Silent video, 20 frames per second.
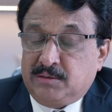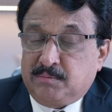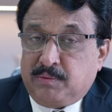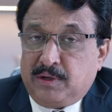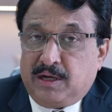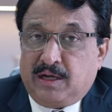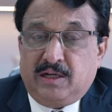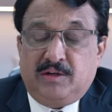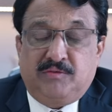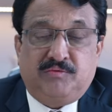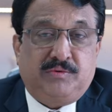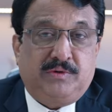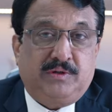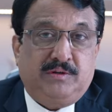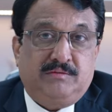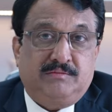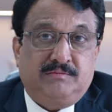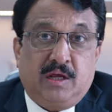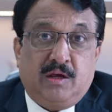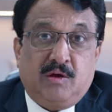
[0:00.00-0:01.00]
planning for you.
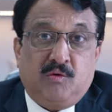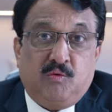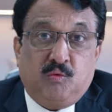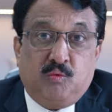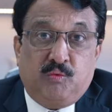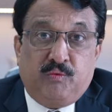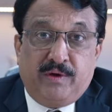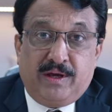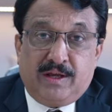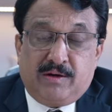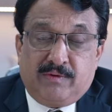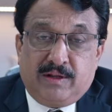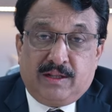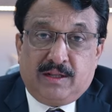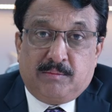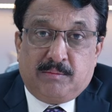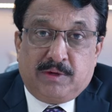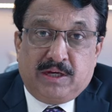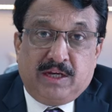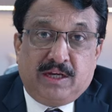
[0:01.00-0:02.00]
Where will
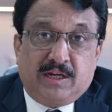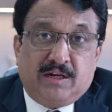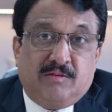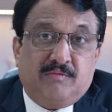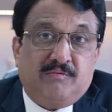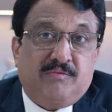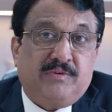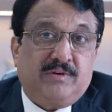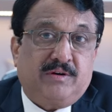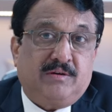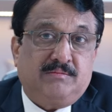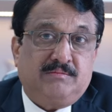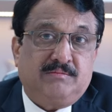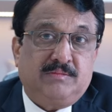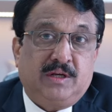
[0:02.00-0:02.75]
the money come from?